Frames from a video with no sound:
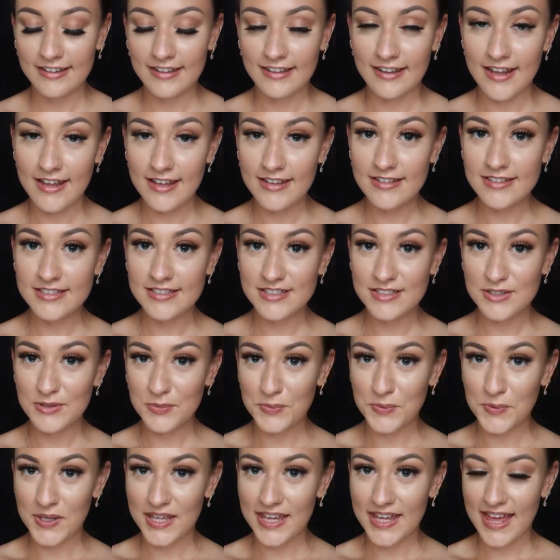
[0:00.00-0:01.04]
Next,
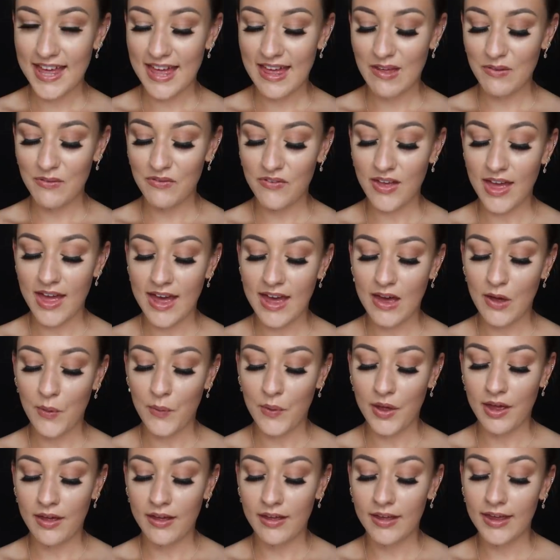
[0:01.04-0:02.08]
we have our
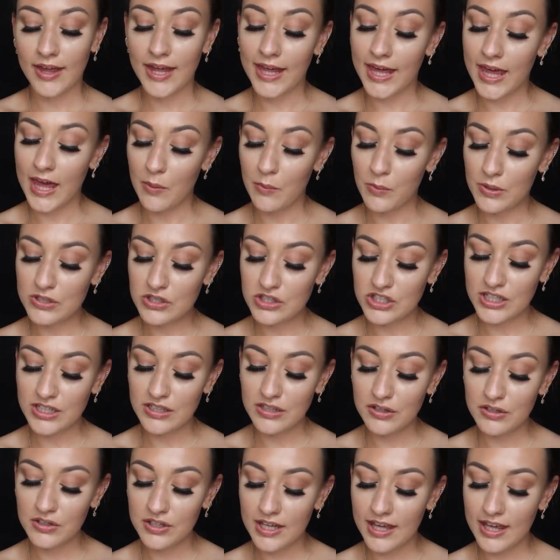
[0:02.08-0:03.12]

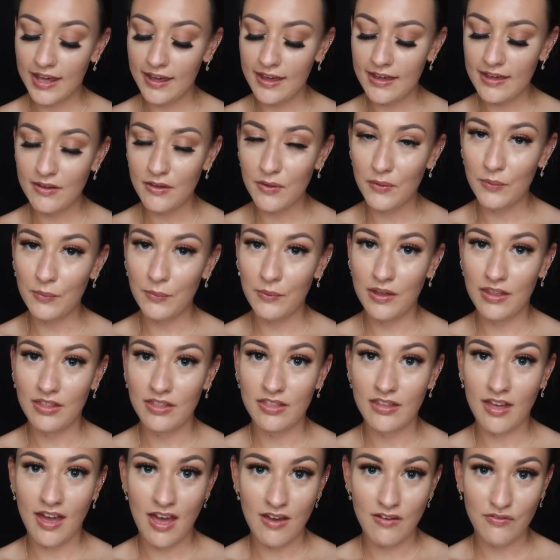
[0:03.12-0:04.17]
cappuccino cake with
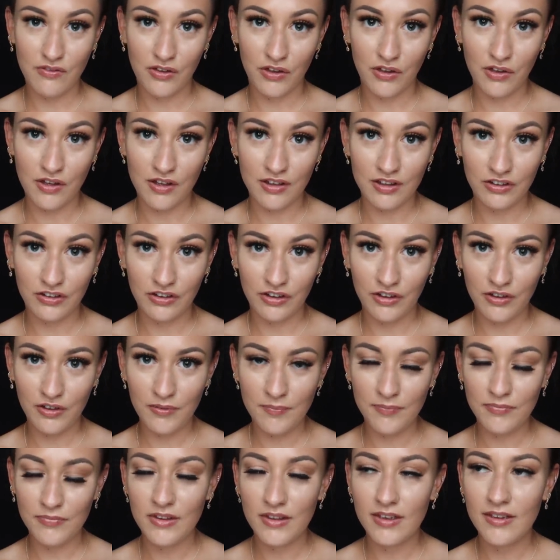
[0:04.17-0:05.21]
affogato,
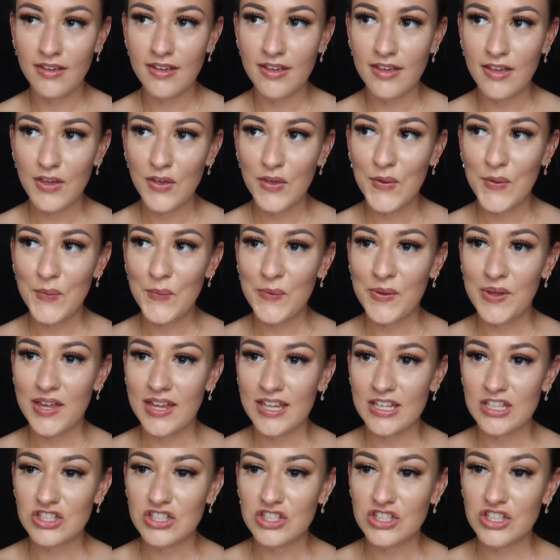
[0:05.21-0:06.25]

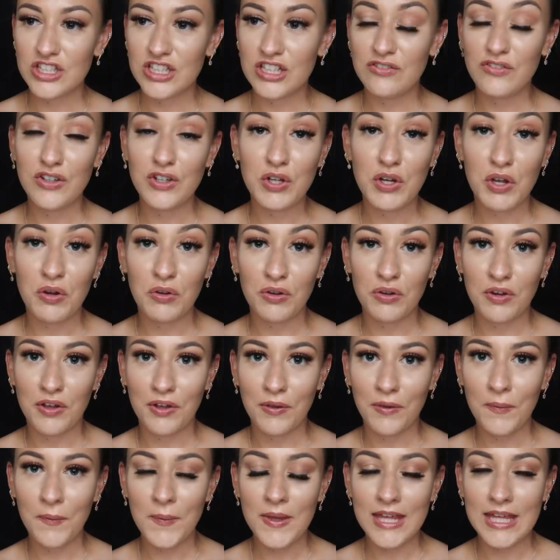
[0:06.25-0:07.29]
which, if you don't
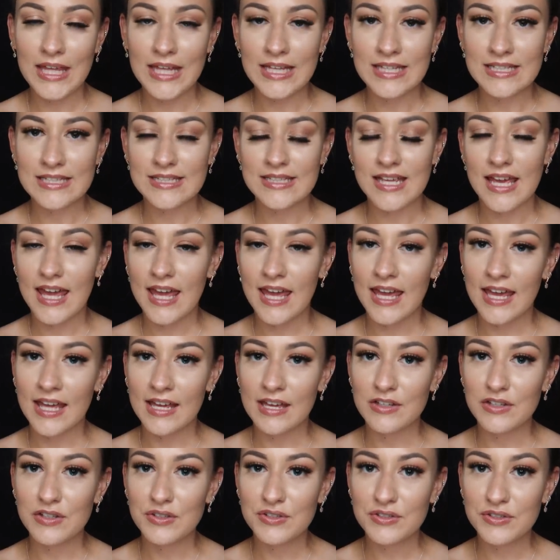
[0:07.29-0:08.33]
know, is a
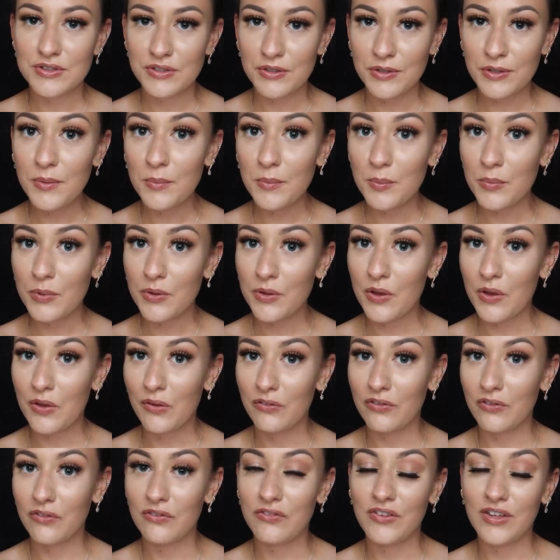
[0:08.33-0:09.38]
scoop
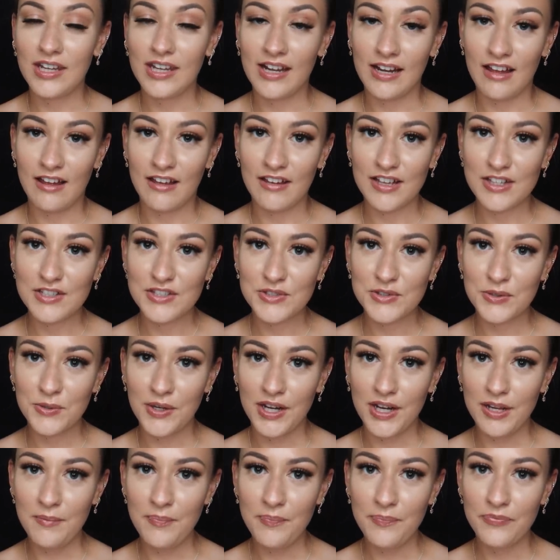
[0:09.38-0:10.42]
of vanilla ice
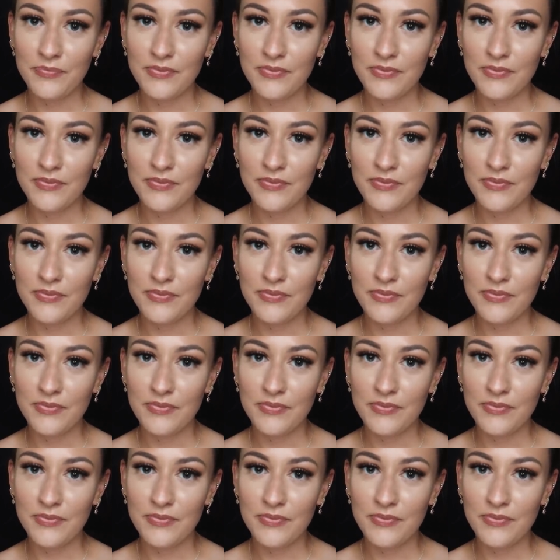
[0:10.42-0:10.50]
cream